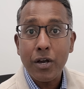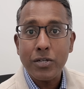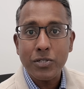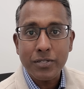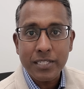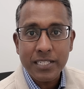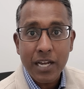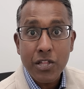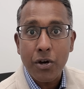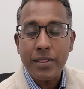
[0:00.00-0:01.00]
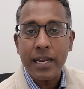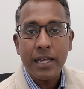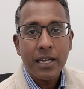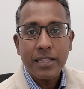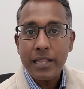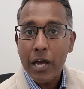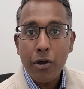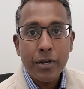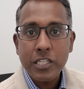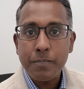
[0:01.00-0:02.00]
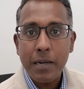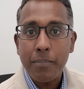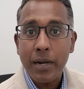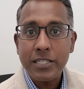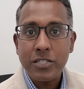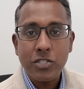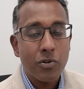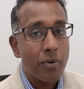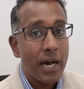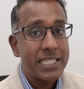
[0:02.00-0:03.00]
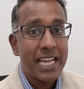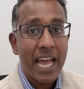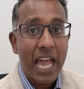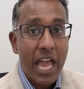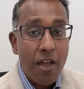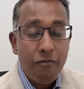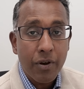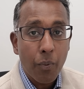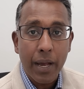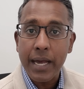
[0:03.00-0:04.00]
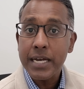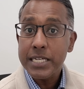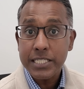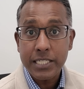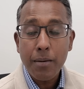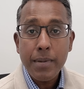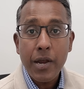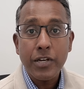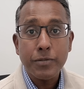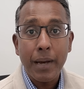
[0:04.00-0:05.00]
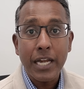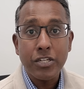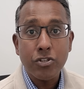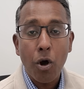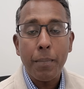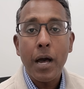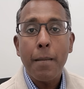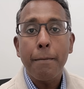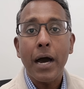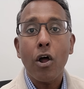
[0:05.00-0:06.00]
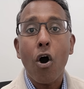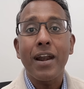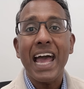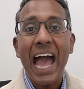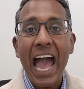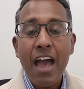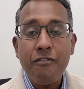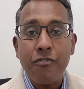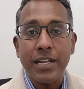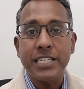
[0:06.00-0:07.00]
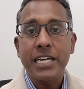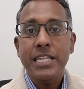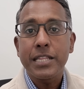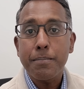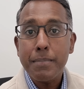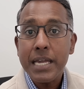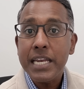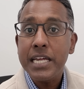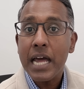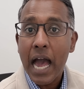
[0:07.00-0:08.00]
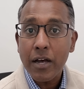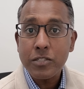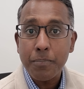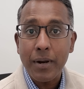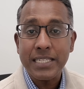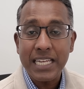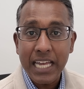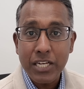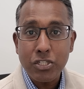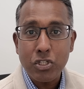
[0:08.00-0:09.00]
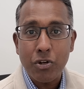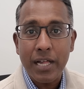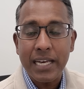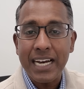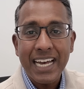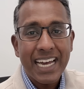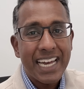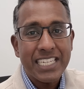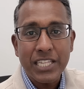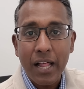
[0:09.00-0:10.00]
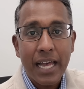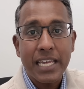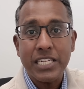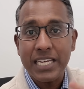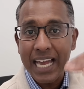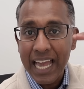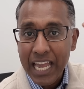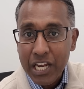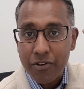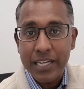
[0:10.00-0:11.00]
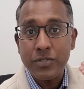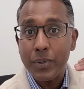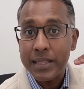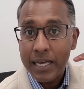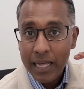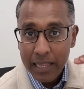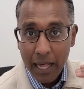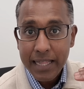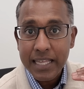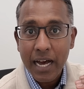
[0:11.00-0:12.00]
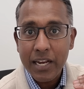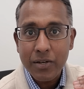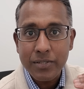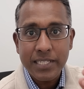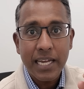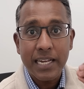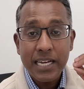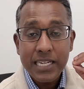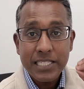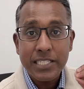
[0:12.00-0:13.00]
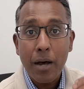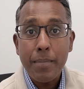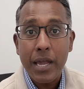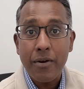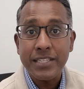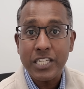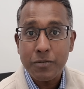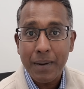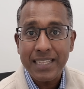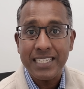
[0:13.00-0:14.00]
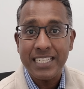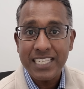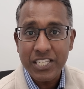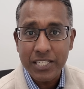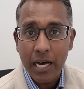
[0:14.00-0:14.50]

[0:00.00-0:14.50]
goes on to say, though, that they don't expect prices to rise everywhere. Some areas may drop, but on average, the median house price in Australia is likely to increase with, like the article said, some areas expected to